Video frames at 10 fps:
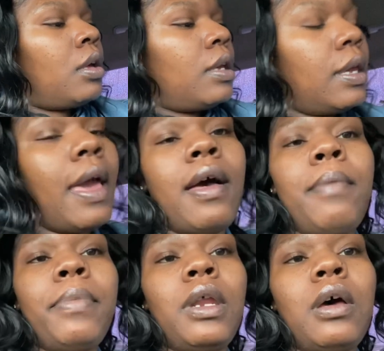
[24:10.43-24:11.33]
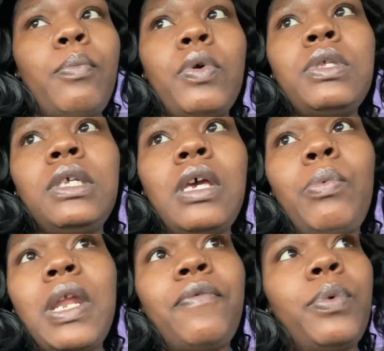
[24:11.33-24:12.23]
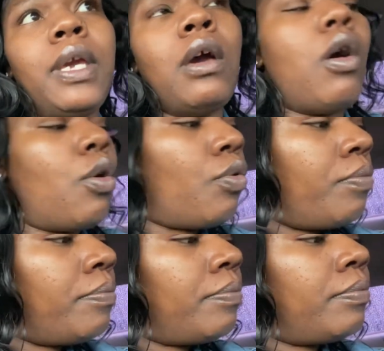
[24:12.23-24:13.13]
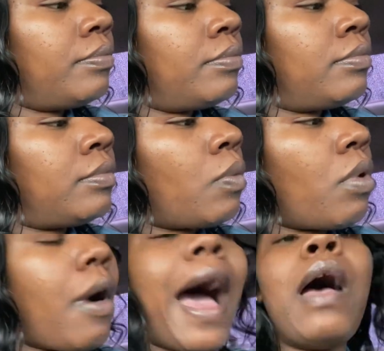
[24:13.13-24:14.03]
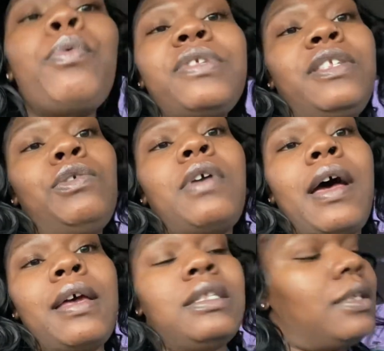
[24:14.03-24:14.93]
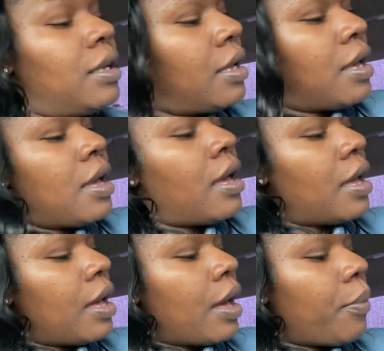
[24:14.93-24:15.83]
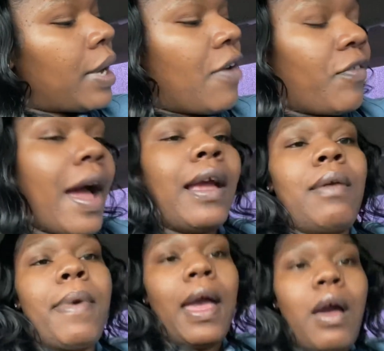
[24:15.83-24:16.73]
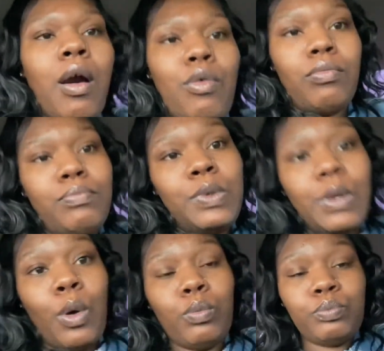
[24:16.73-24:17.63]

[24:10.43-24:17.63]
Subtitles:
yeah. But we'll see you whenever we get home. Well, I will see you guys whenever I get back home. So,